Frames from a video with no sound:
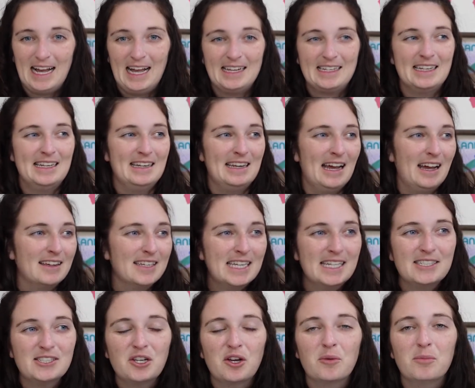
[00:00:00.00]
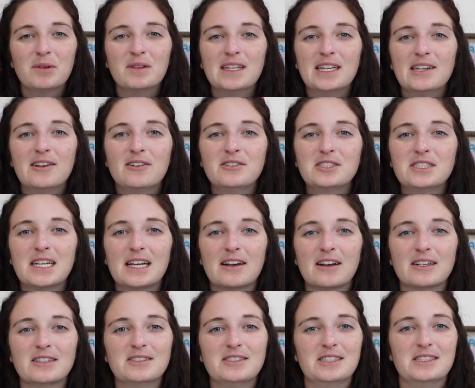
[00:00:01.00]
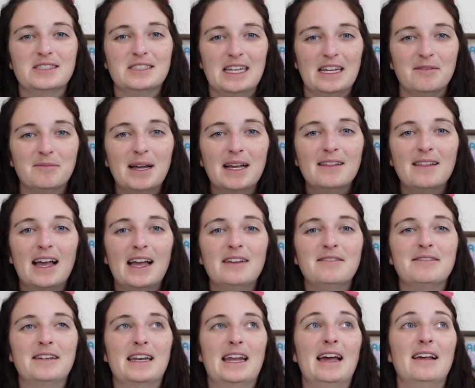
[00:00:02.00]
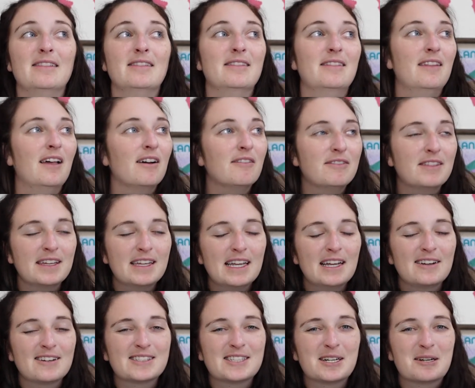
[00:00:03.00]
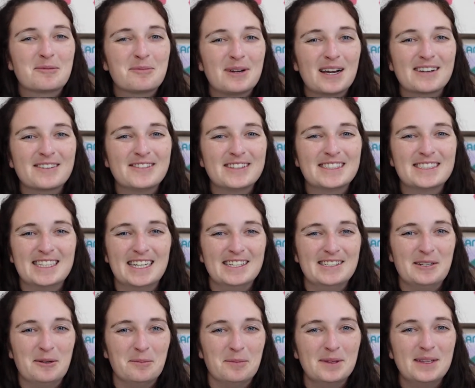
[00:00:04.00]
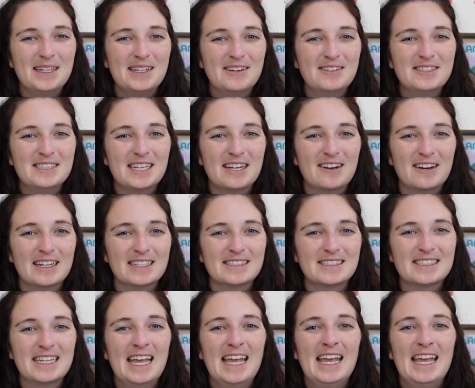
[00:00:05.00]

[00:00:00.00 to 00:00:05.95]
I cannot get Topolino's Terrace to save my life, and I love the character breakfast at Topolino's Terrace.